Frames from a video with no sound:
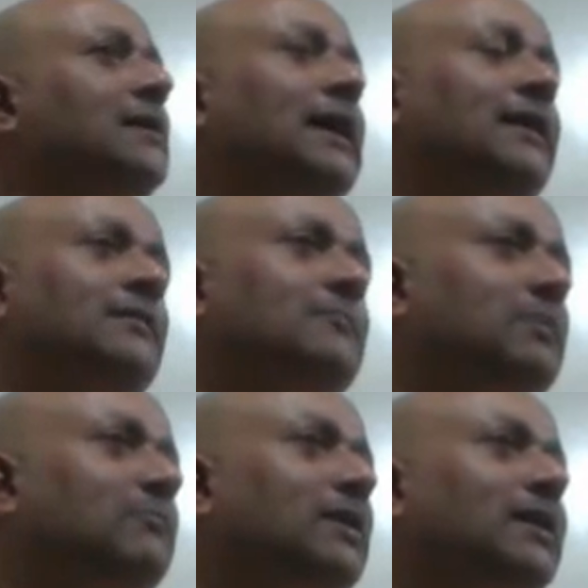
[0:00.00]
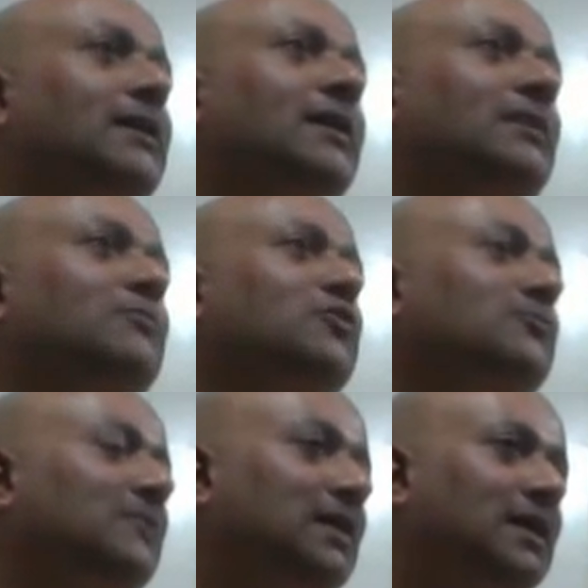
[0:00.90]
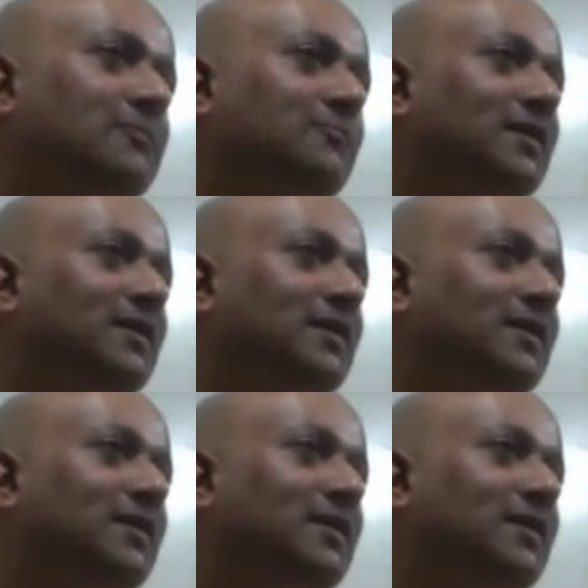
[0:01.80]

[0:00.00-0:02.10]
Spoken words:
and people can come to me and